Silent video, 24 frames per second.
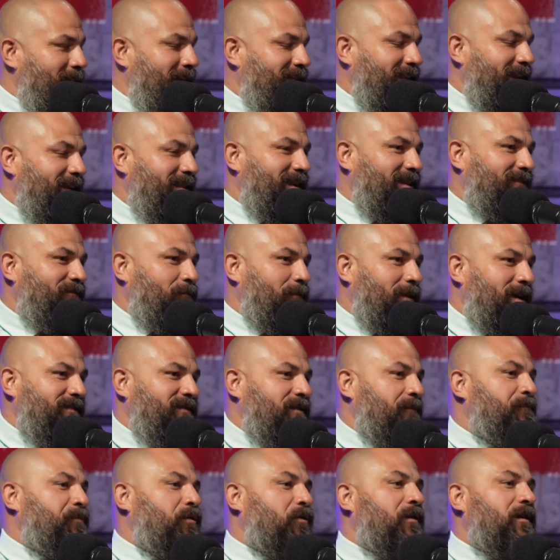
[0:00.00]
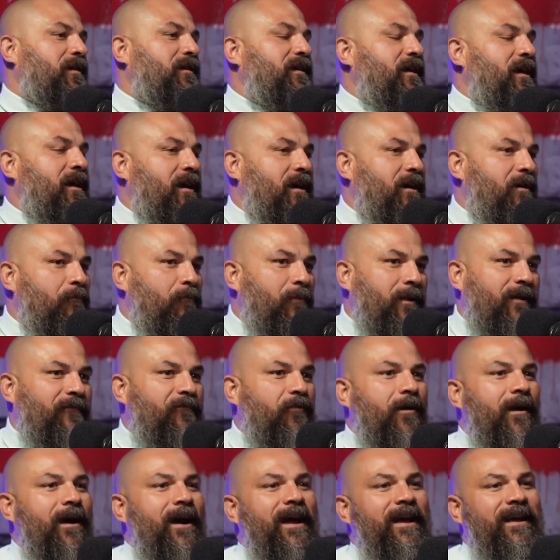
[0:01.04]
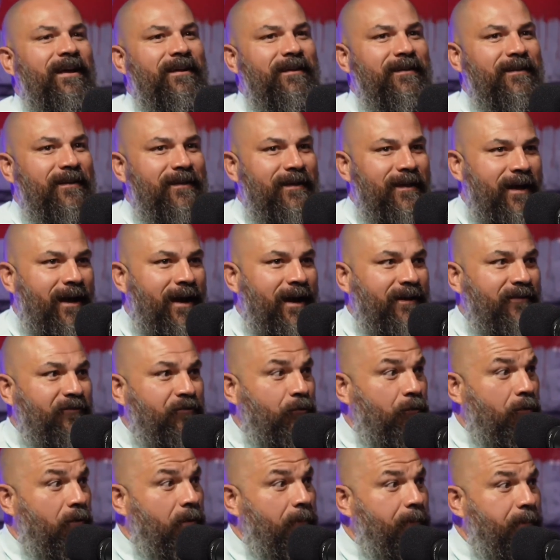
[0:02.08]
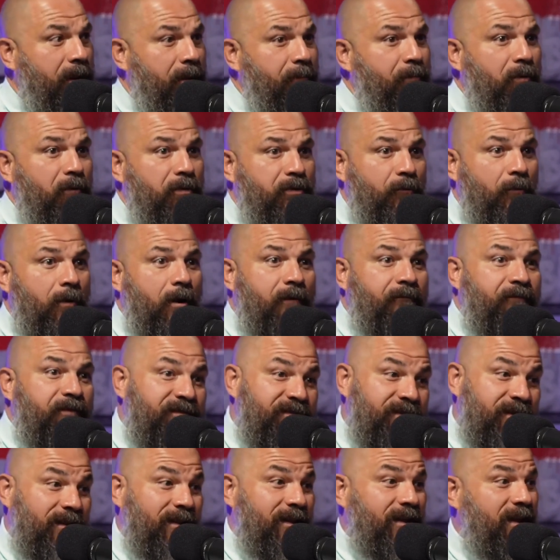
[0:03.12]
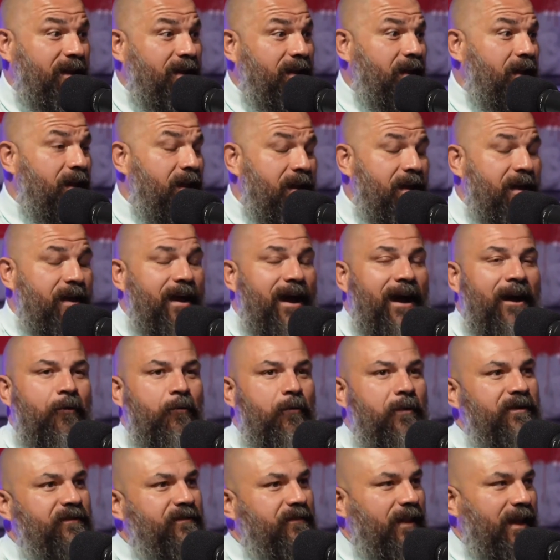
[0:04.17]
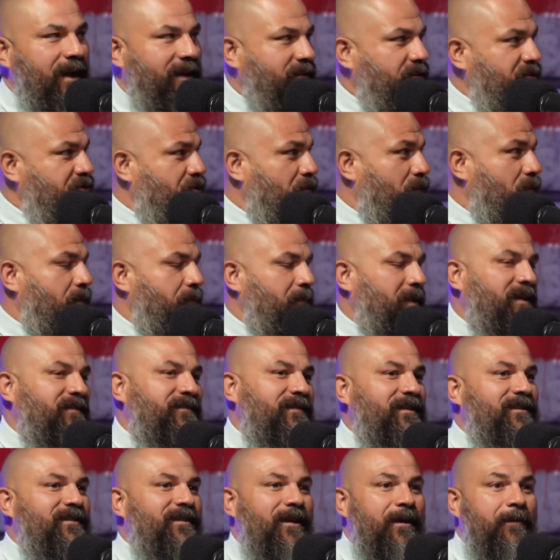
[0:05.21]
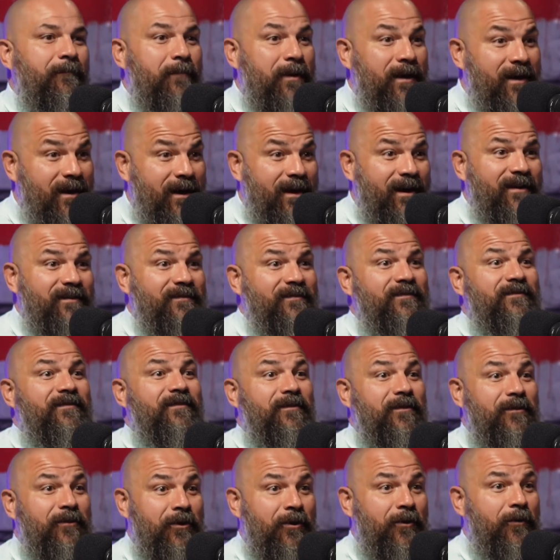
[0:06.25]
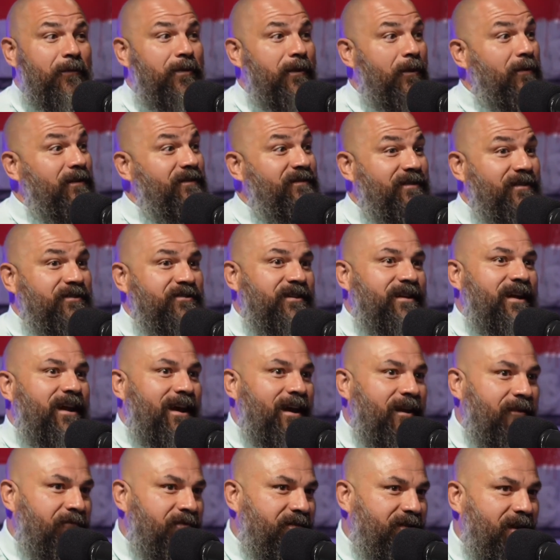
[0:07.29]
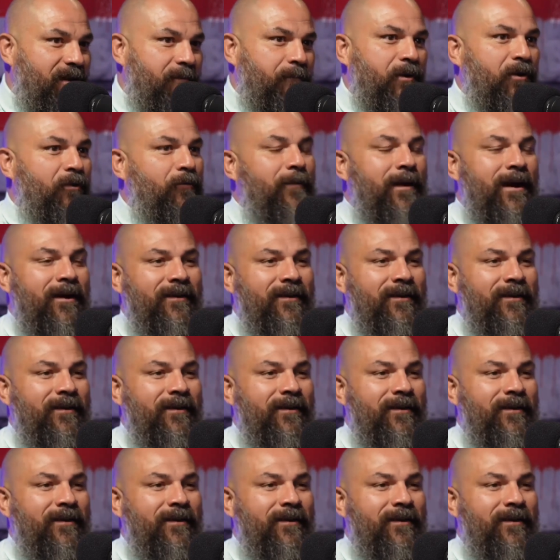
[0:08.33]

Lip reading: think that's why it's important. Whenever I I tour people through our facility, I always like to show them ECT because, there is such a negative stigma around